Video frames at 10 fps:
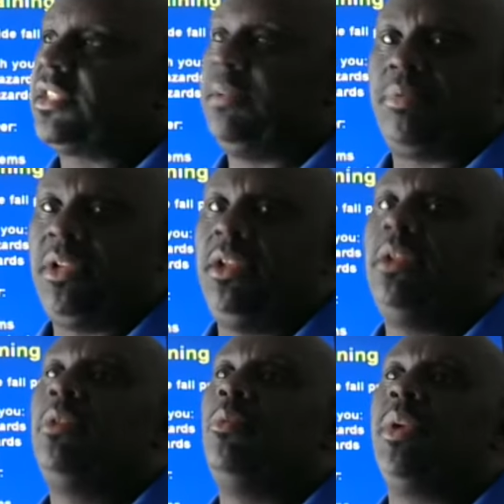simply
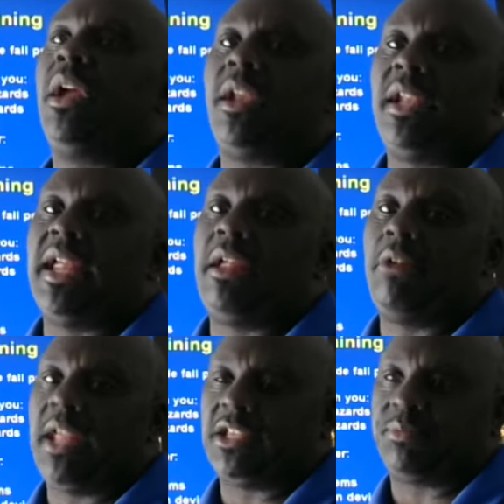we are
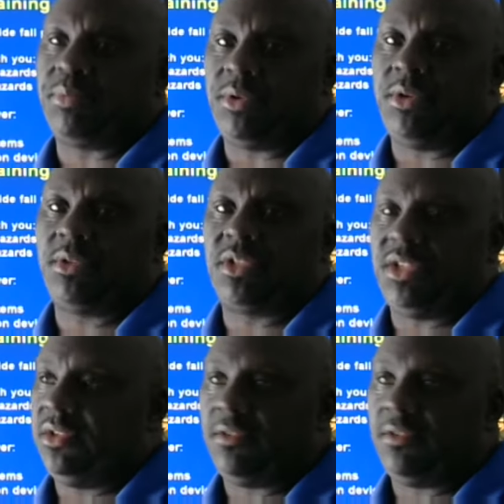now experienced in